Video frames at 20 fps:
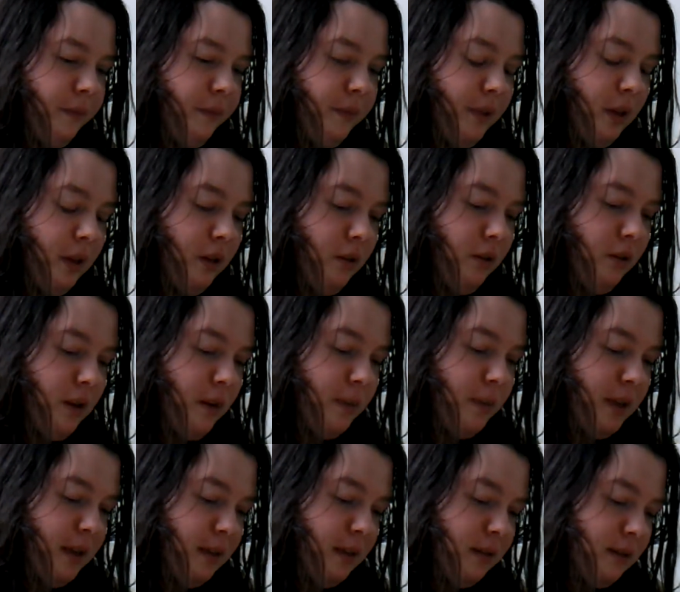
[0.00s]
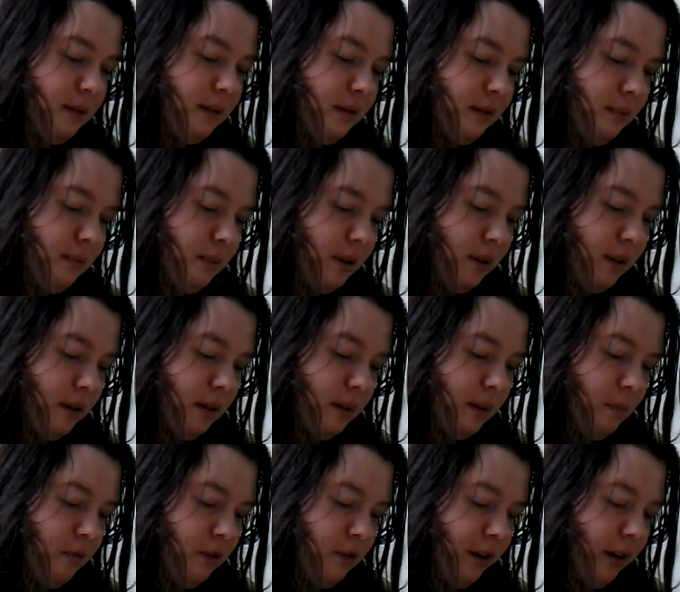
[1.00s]
You know what I mean? But I'm
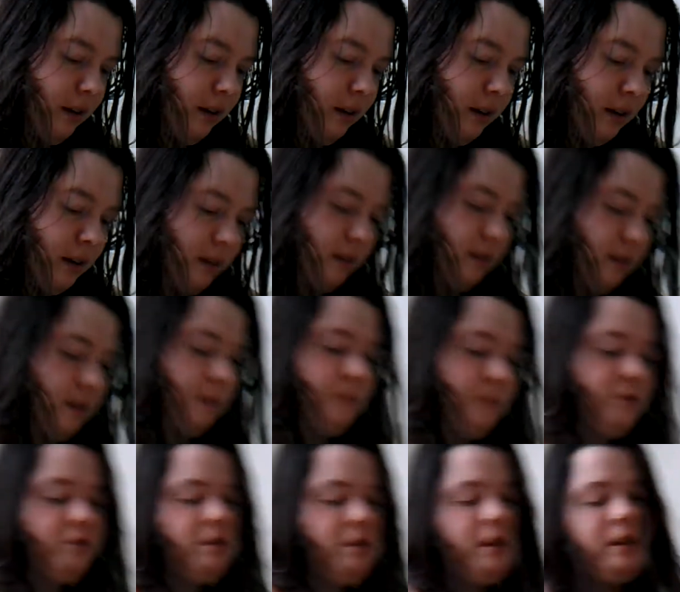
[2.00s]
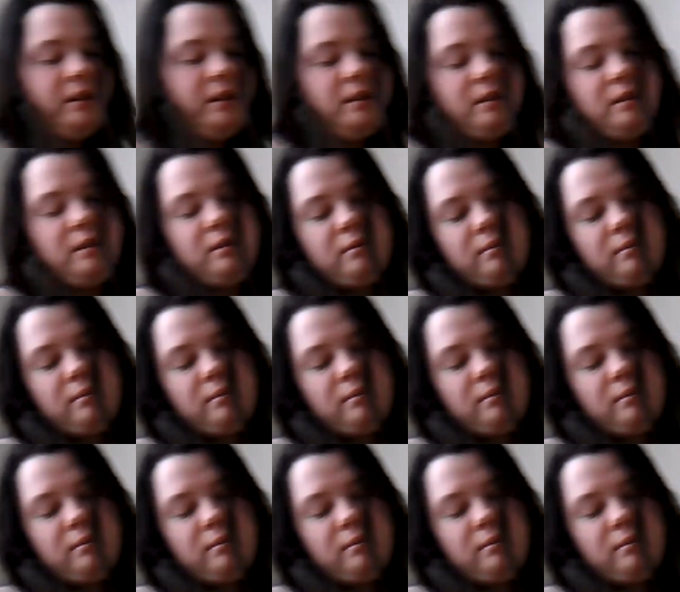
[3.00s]
working on it. I'm trying to